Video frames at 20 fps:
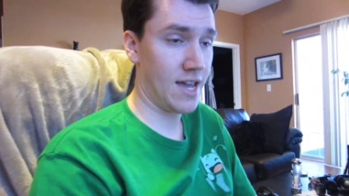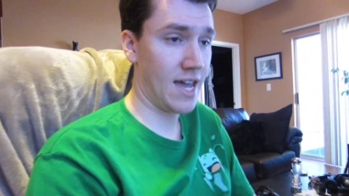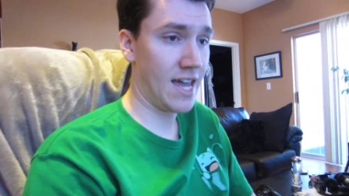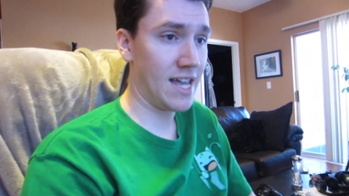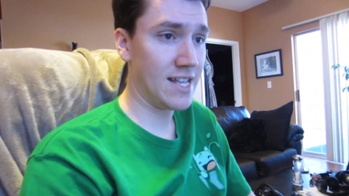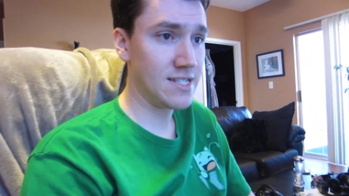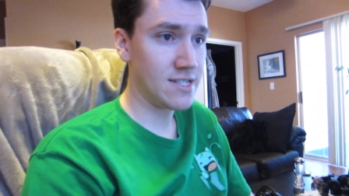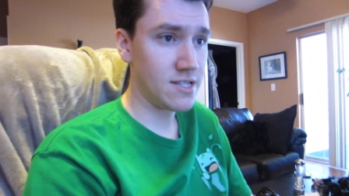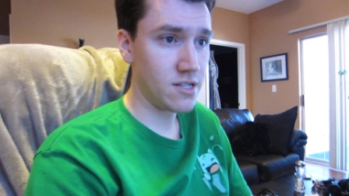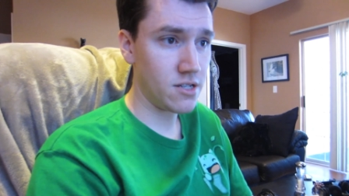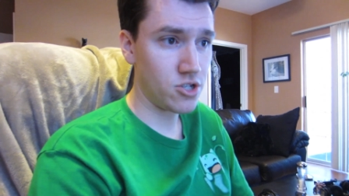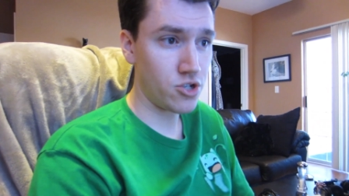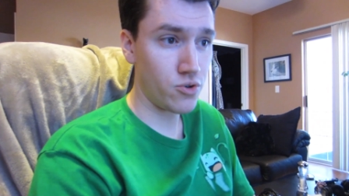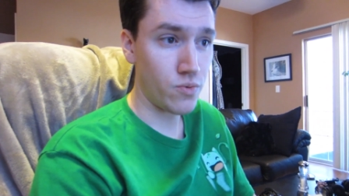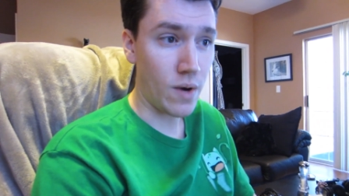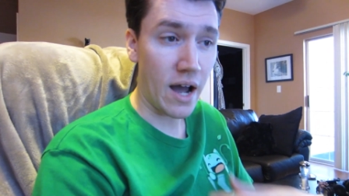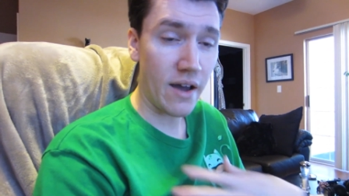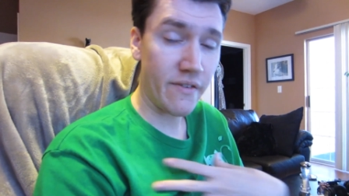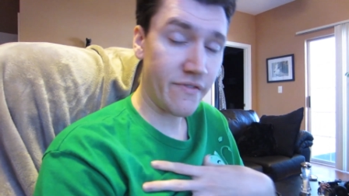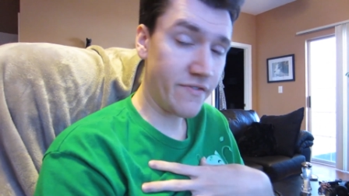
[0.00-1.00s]
And
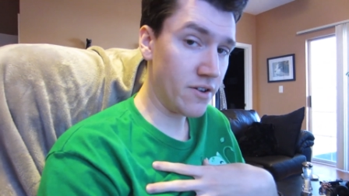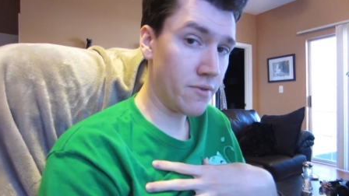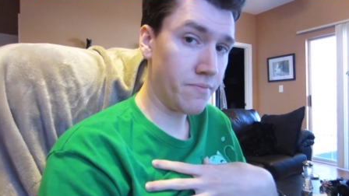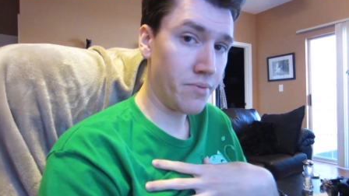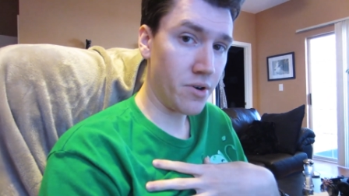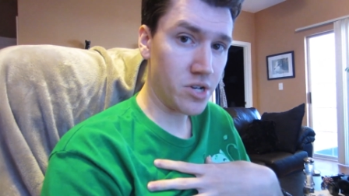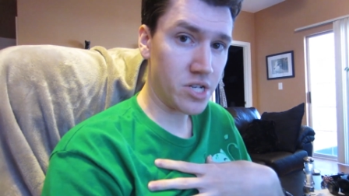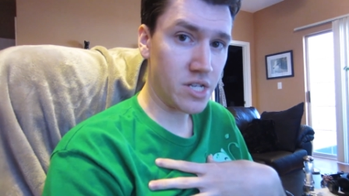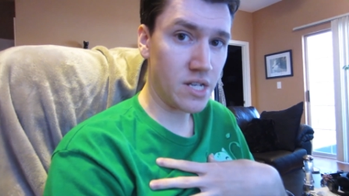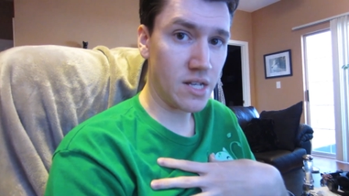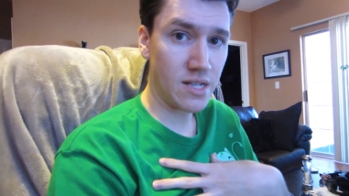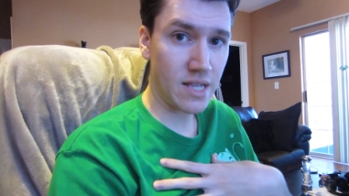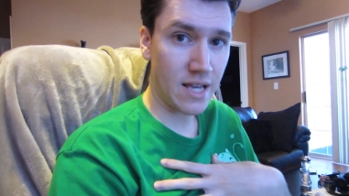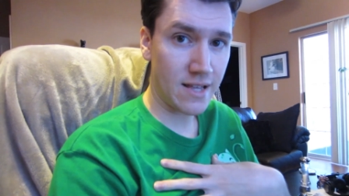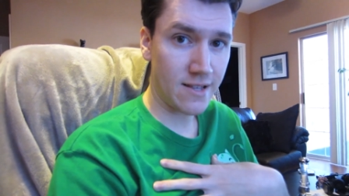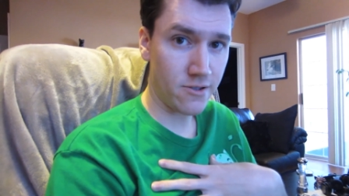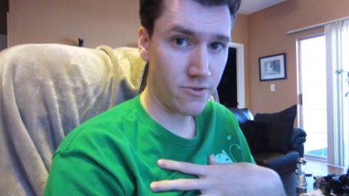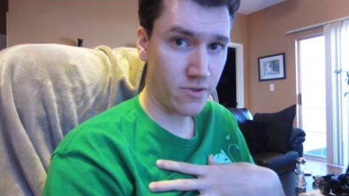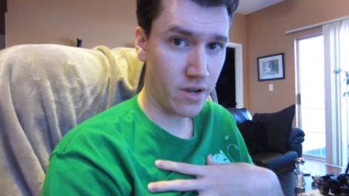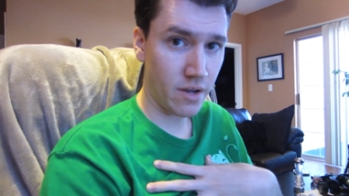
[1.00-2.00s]
do I feel personally
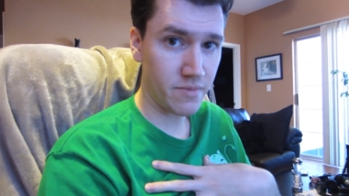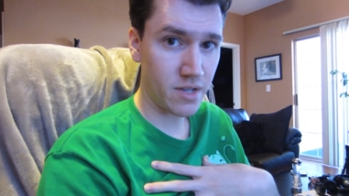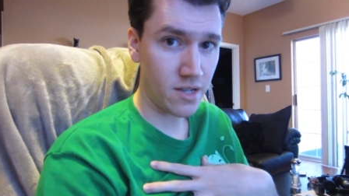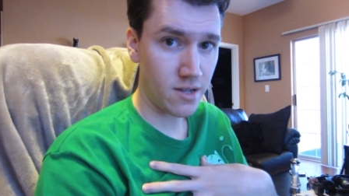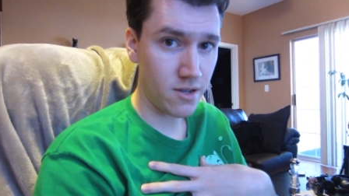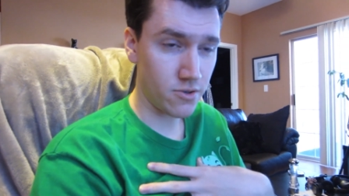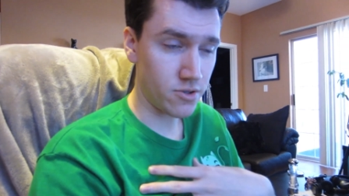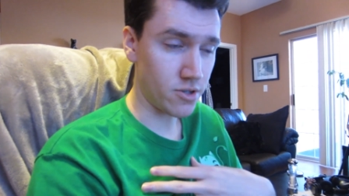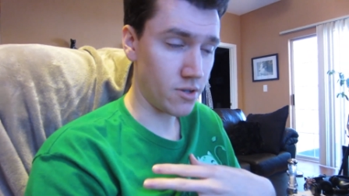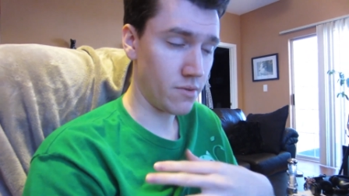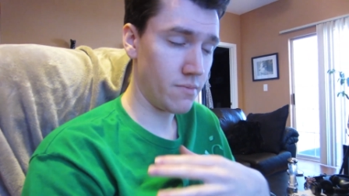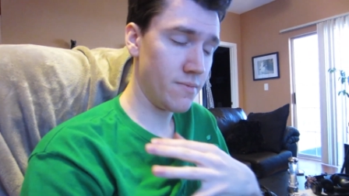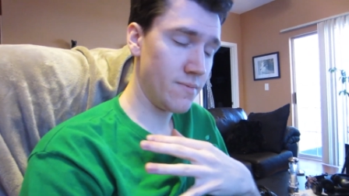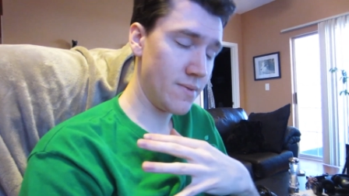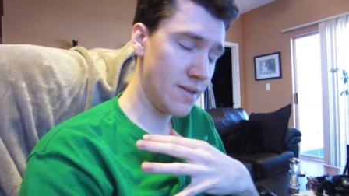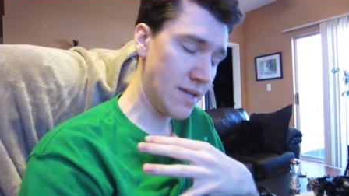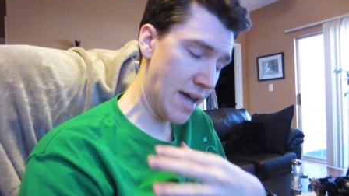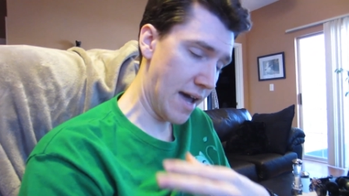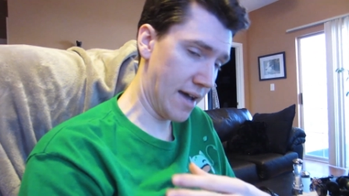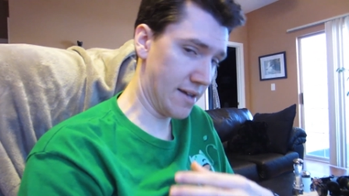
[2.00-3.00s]
that it'll come to YouTube?
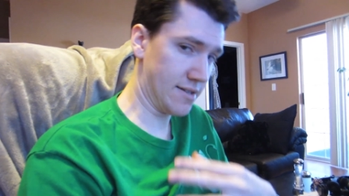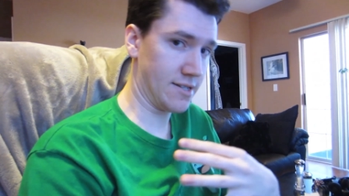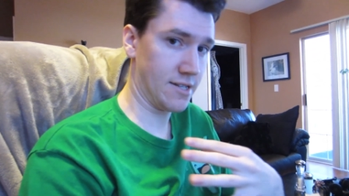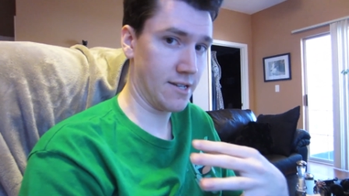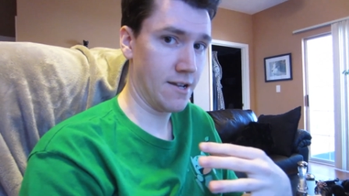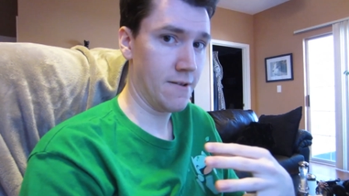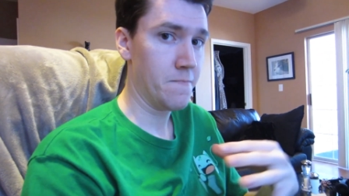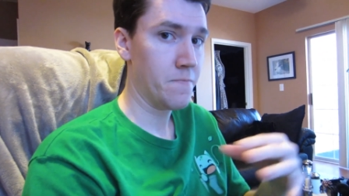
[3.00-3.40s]
Yes.